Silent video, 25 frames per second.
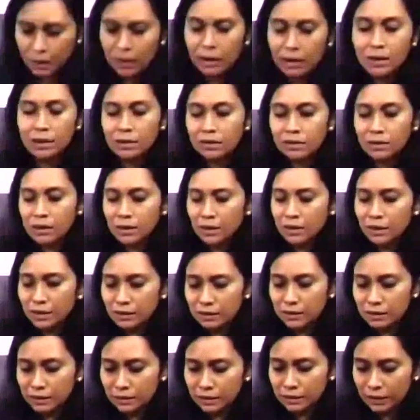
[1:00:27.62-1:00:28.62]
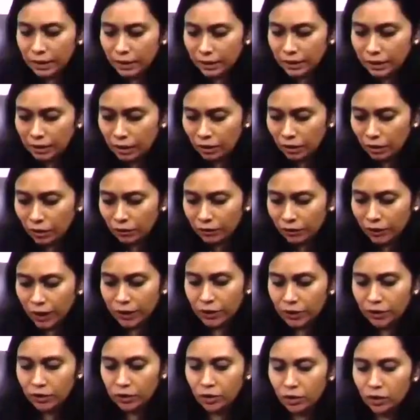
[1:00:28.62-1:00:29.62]
See this cylinder of
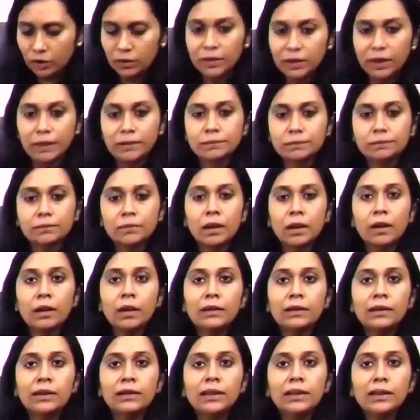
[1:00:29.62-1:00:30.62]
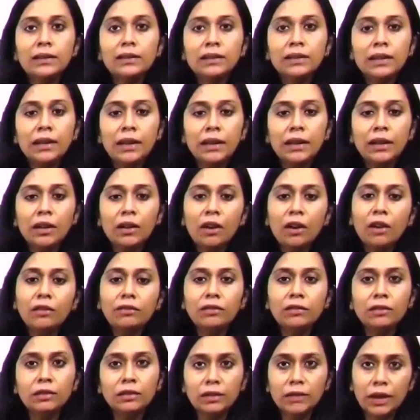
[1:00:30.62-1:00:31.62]
nitrous oxide. This is cylinder
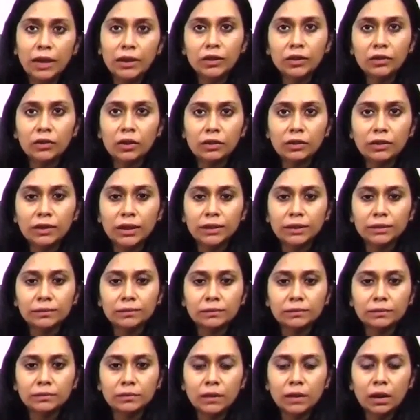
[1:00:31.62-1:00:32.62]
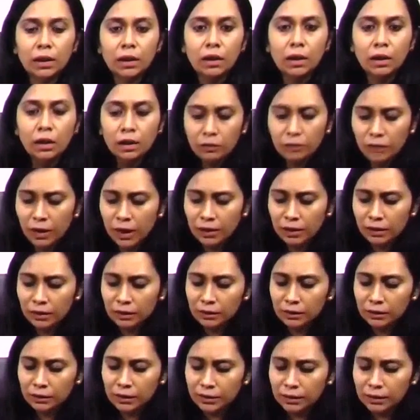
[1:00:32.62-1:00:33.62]
of nitrous oxide. Well, this